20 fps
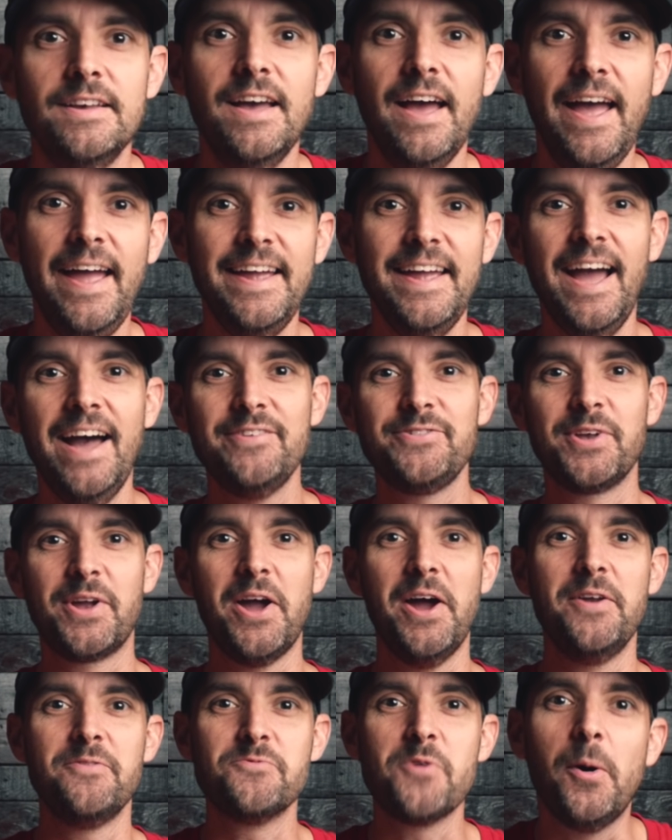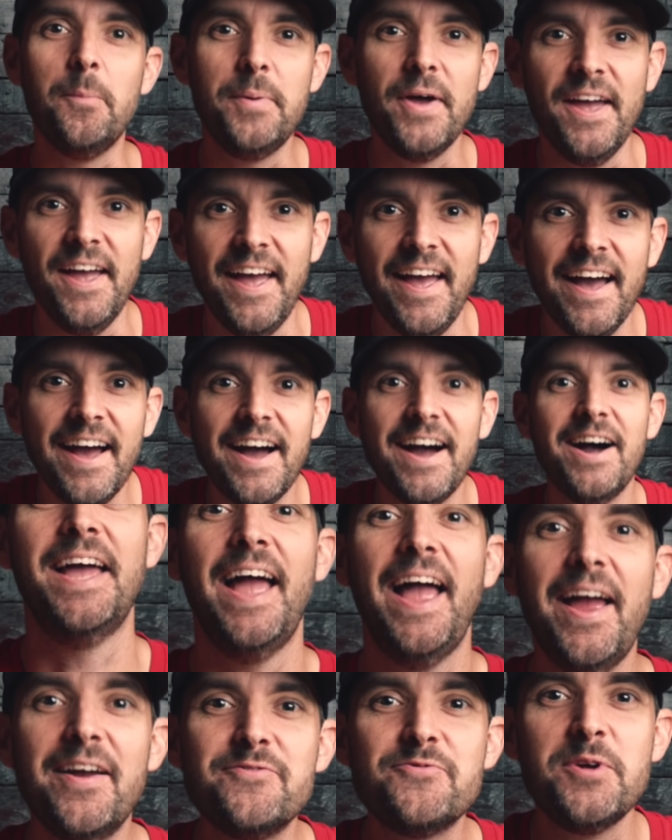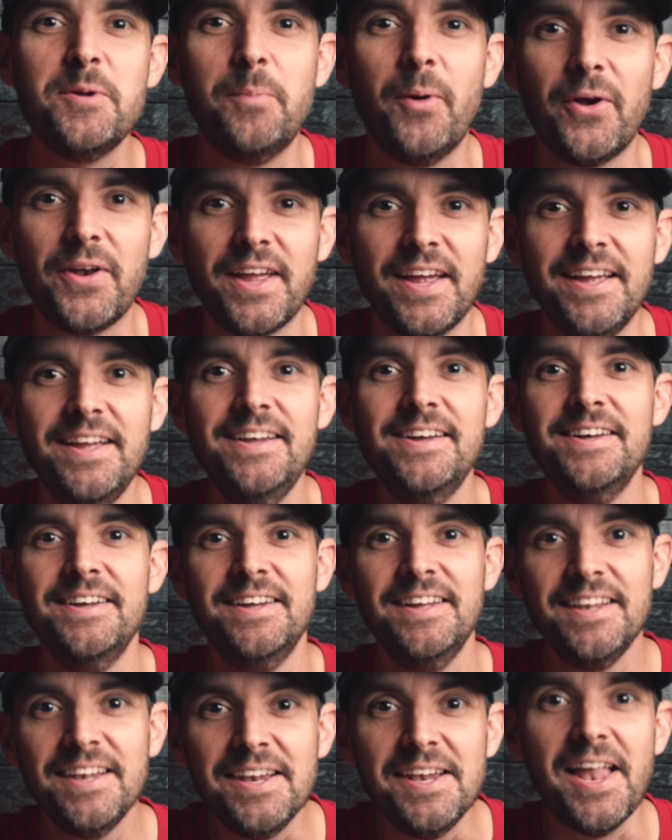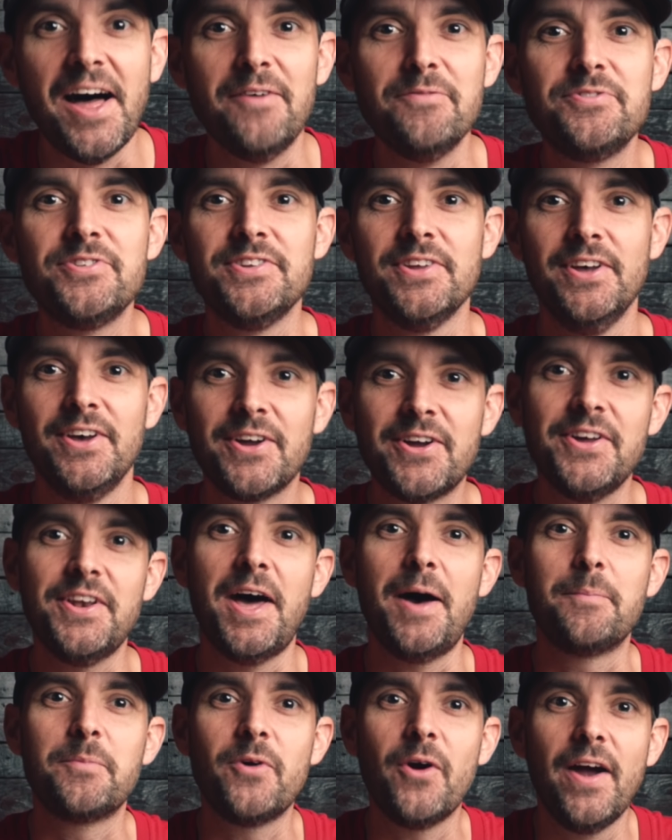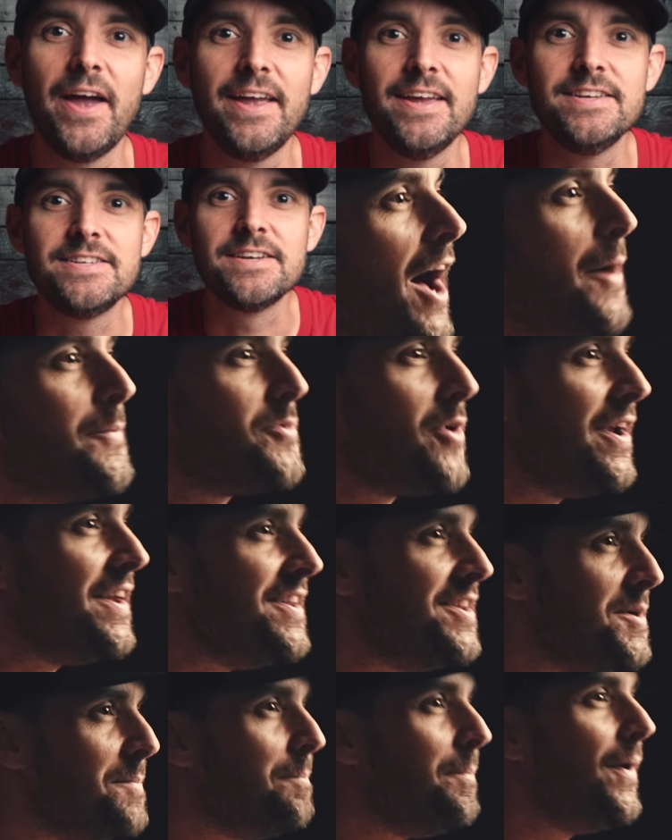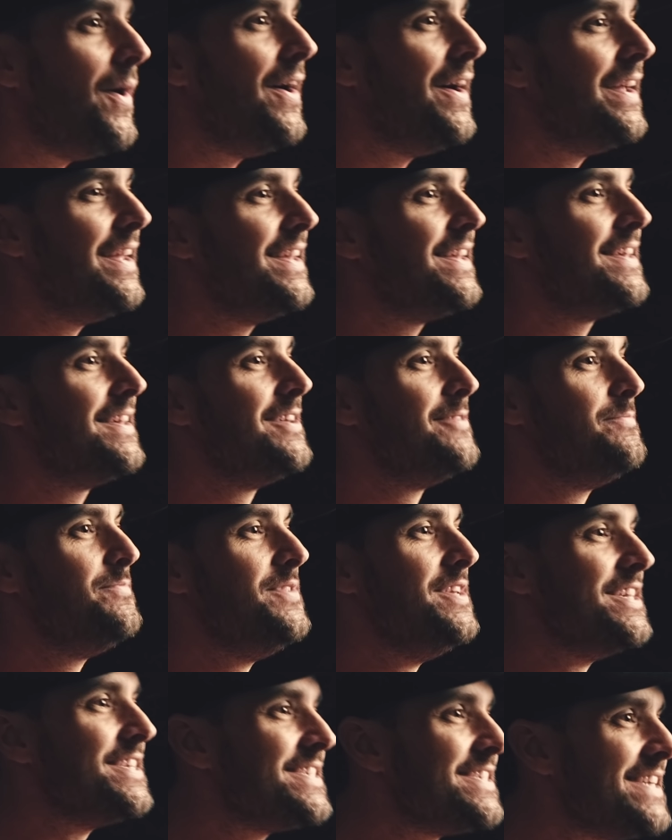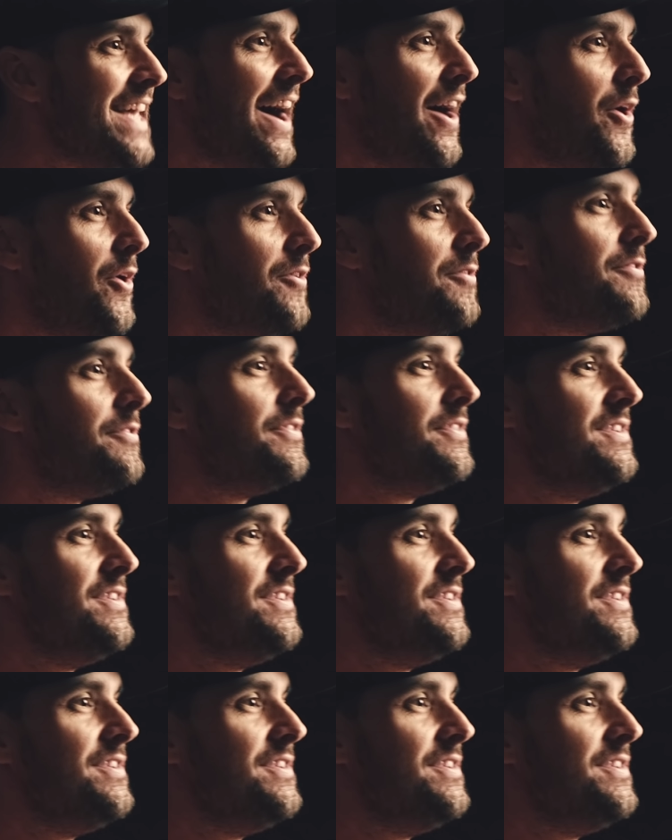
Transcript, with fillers: Hey, how's it going? Rob here. Everybody loves a good upgrade. Upgrading your bike, yourself,